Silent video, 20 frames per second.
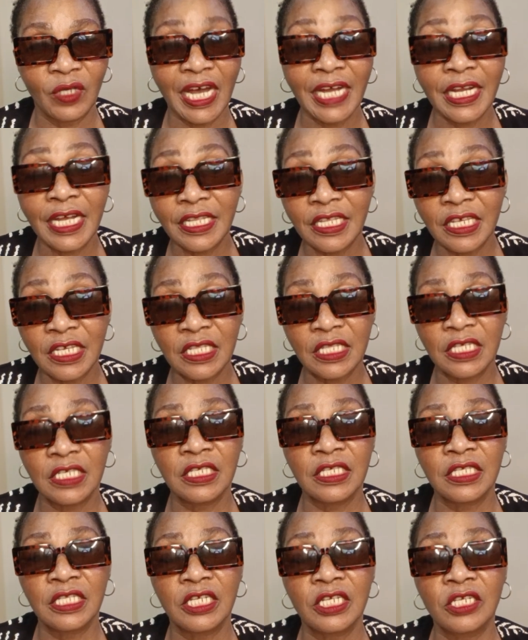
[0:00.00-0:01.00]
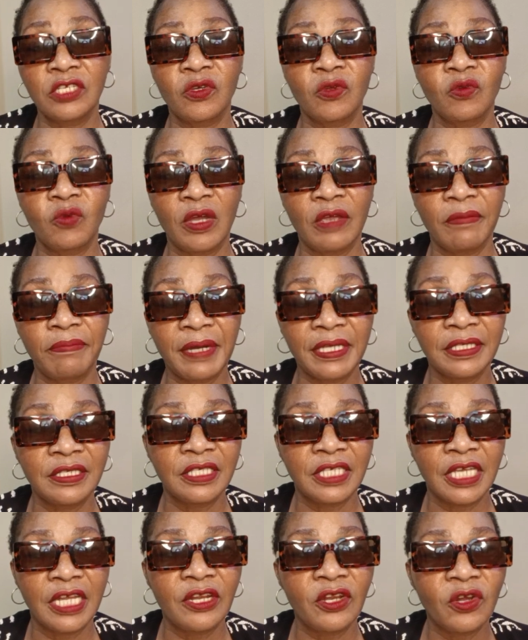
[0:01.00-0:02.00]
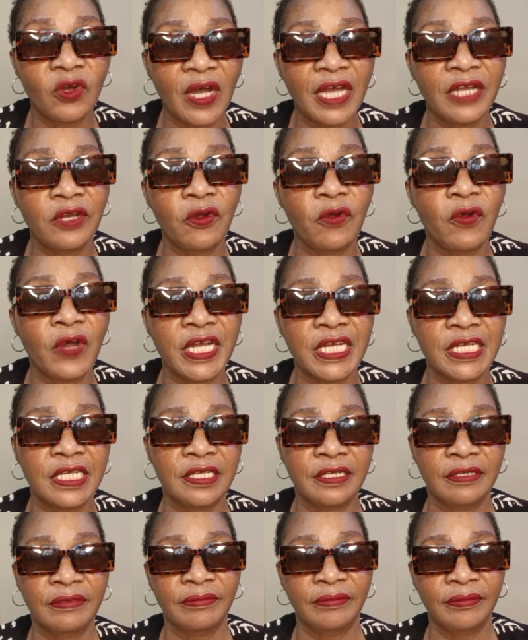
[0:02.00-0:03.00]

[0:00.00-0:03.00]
And I think this is the reason why Passy said, no, I don't want.